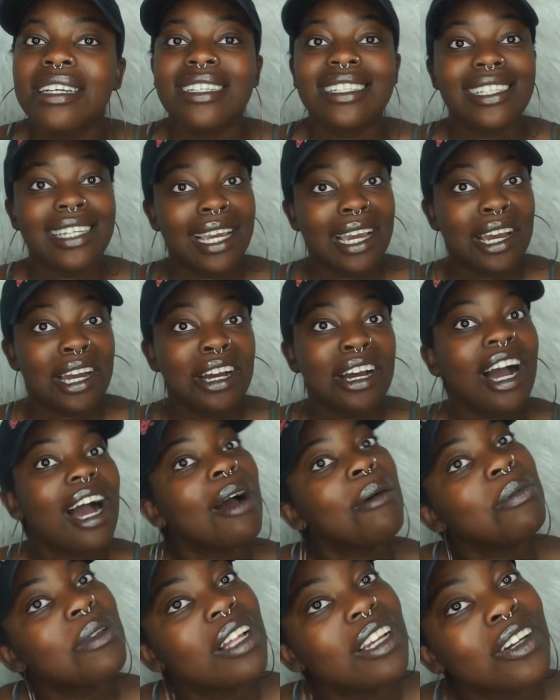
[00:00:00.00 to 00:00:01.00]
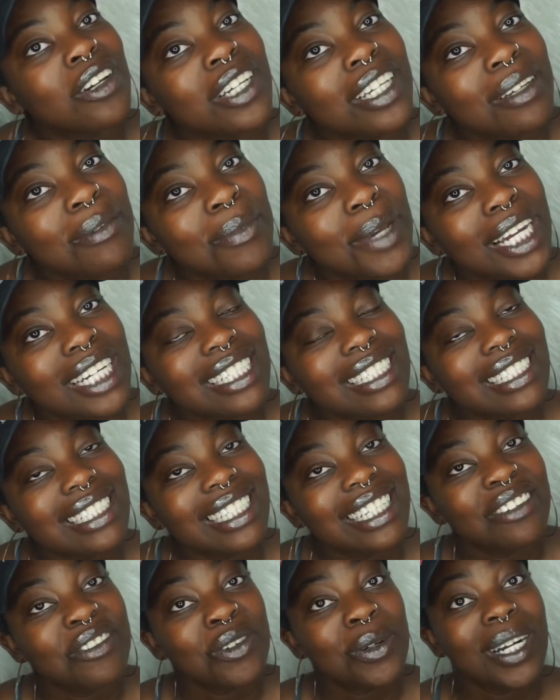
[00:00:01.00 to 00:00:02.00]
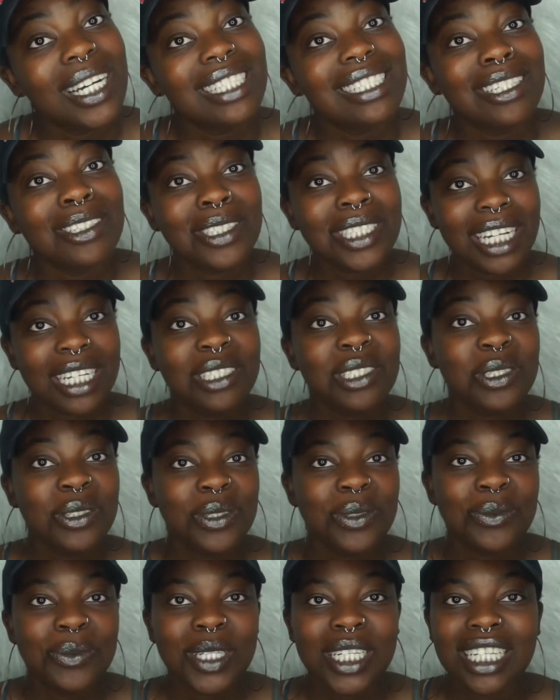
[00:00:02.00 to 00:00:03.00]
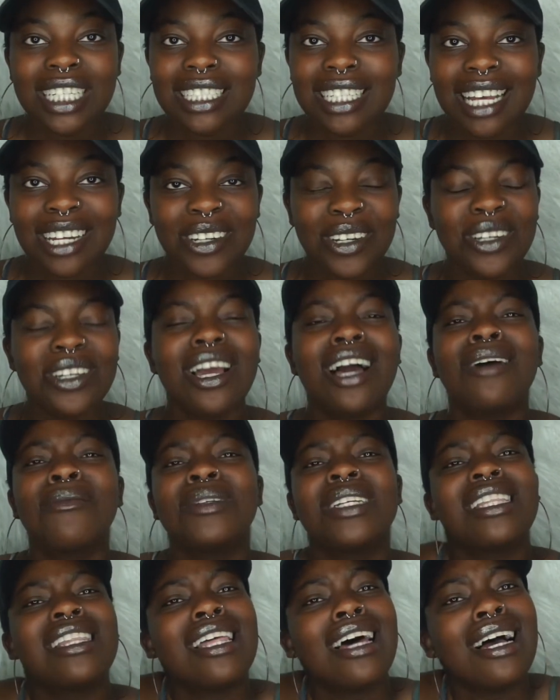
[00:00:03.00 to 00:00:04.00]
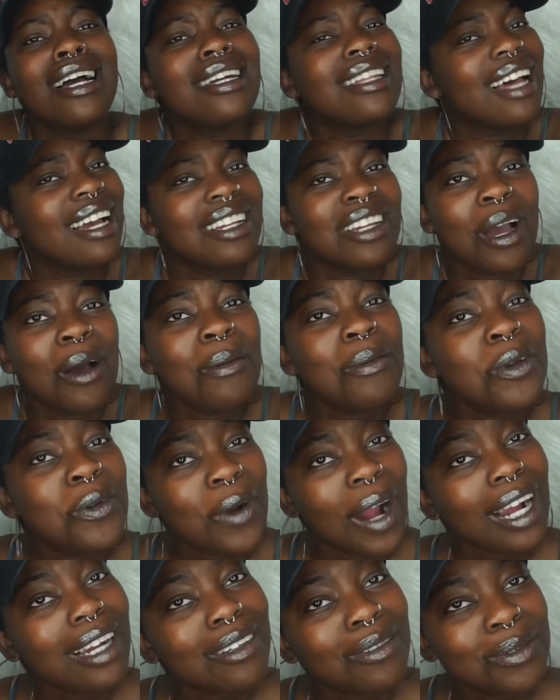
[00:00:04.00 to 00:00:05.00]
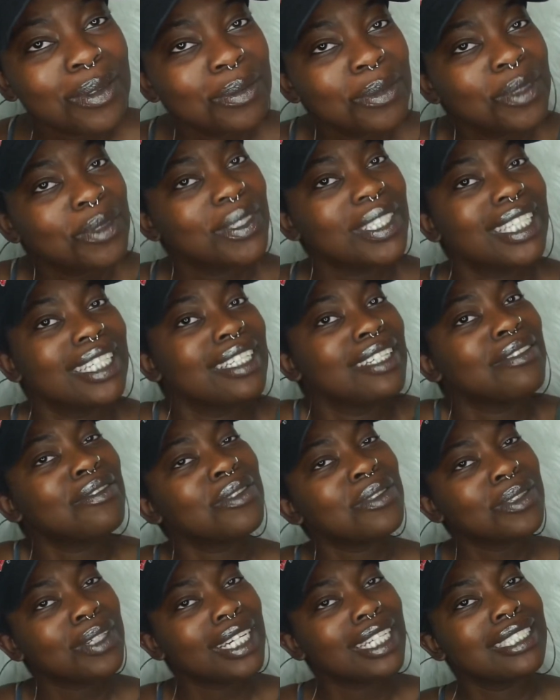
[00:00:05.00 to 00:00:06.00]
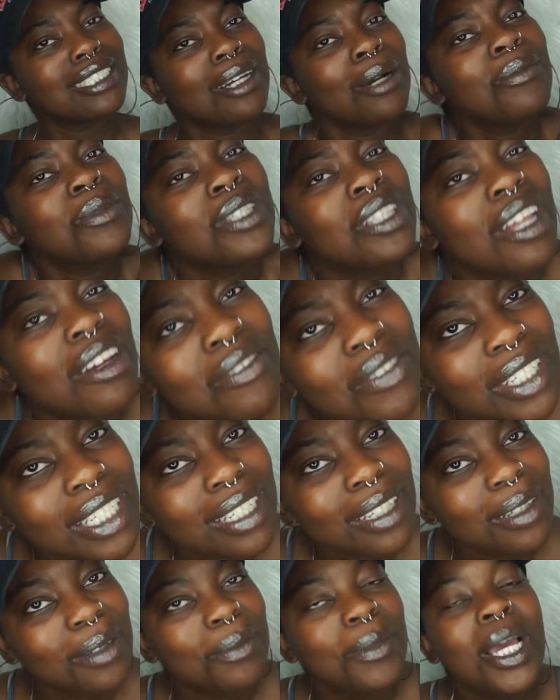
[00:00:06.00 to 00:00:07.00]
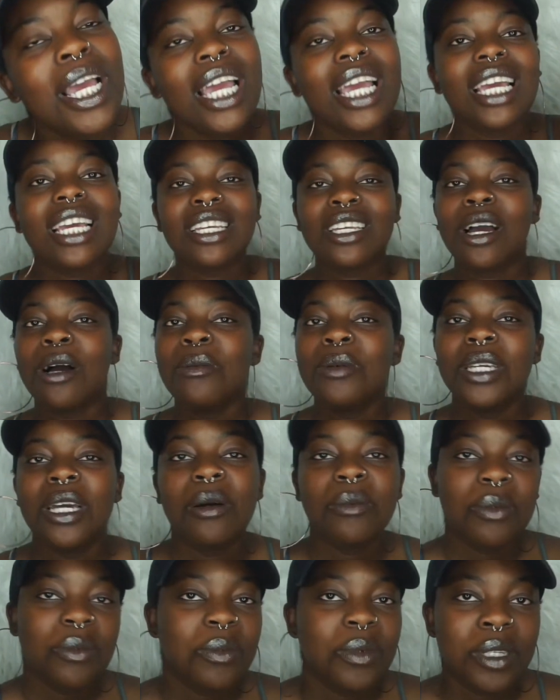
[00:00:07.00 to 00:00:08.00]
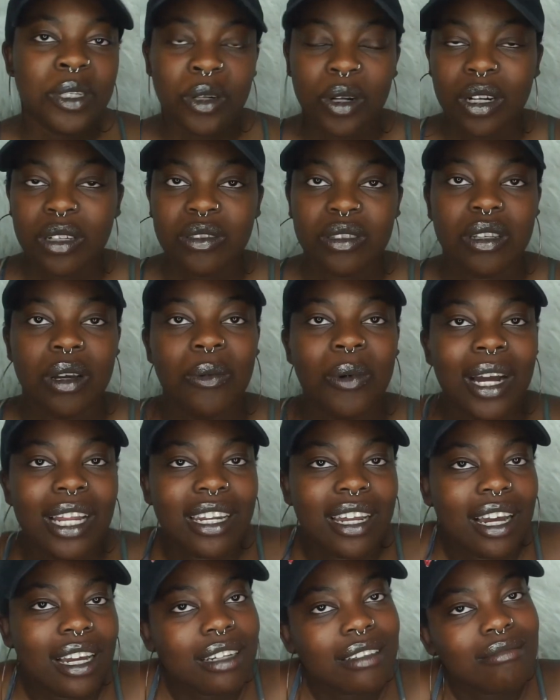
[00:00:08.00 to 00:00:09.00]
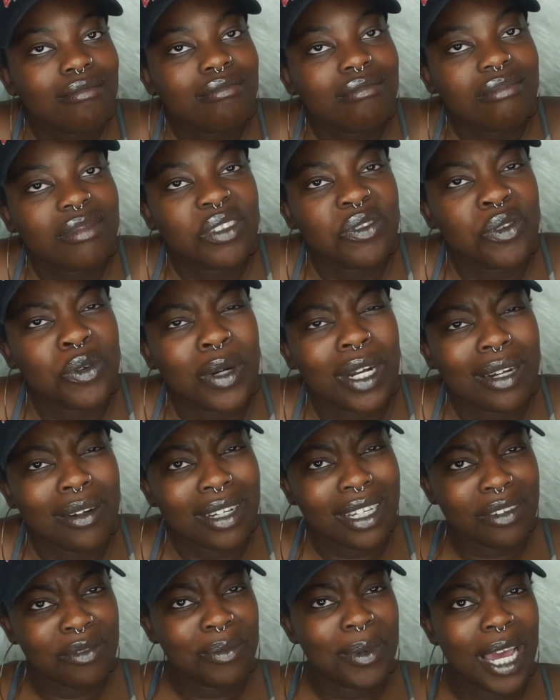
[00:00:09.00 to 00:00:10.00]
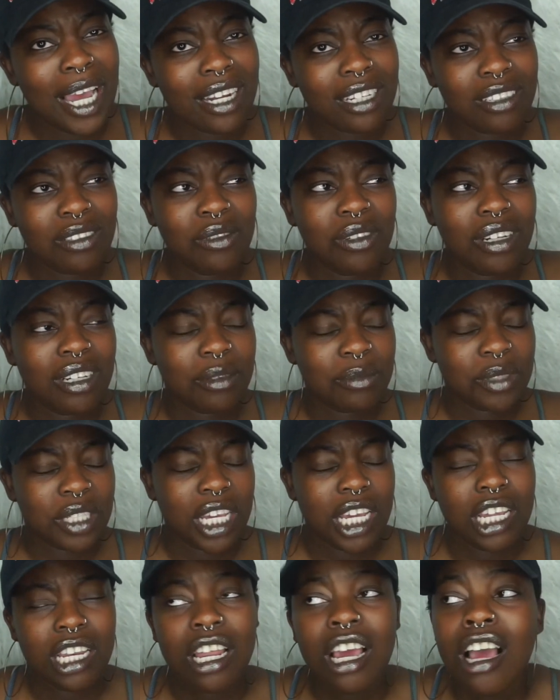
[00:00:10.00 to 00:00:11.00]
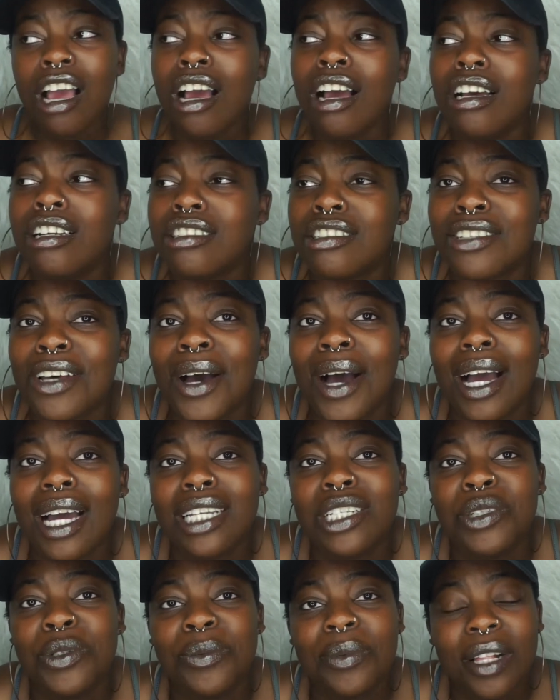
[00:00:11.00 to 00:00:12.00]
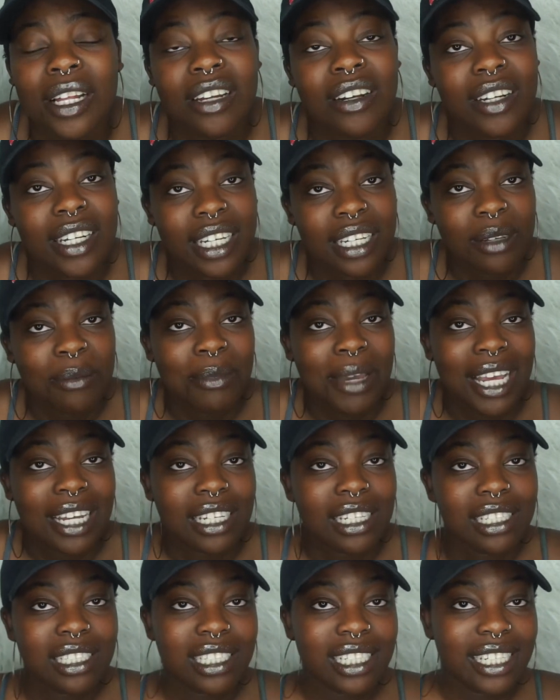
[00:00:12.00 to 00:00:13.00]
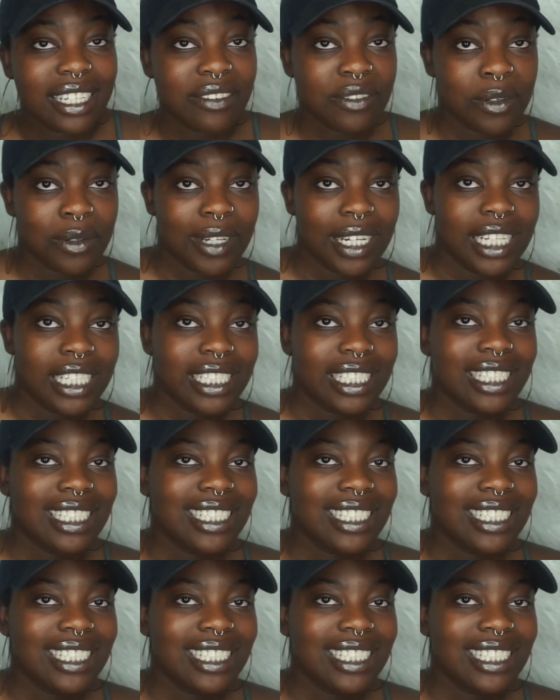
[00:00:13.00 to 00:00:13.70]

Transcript: yeah, I plan on getting back into giveaways. So stay tuned, because I know y'all be rocking with me with the giveaways. Y'all be loving them, and y'all be helping me grow. So why not give away, give back? You know what I'm saying? So I do plan on getting back into giveaways.